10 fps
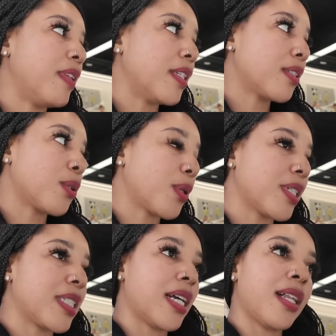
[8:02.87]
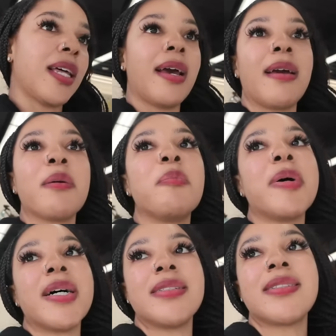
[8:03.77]
of these stores in LA,
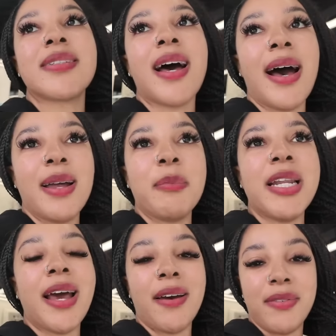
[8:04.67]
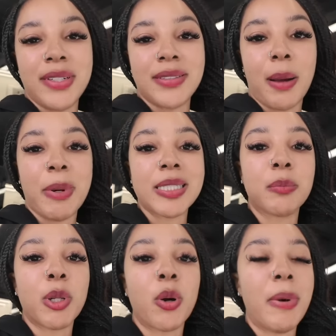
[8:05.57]
but I am in heaven. I'm about
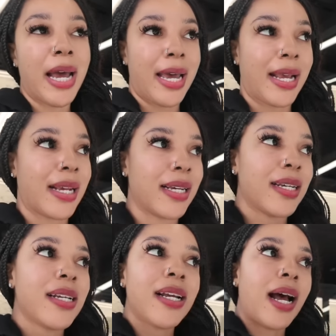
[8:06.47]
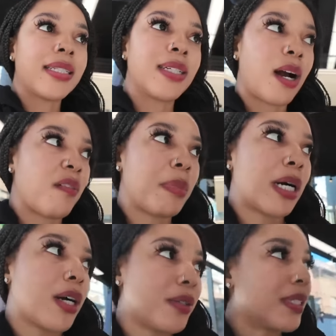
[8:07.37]
to blow a bag. I took off
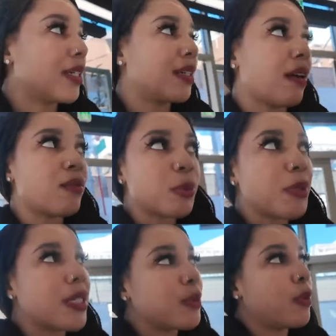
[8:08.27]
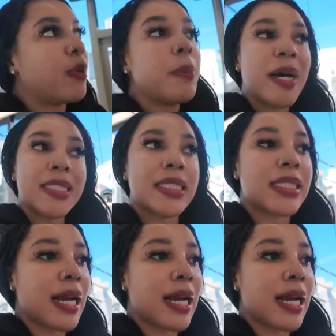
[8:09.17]
my coat to get comfortable because we about to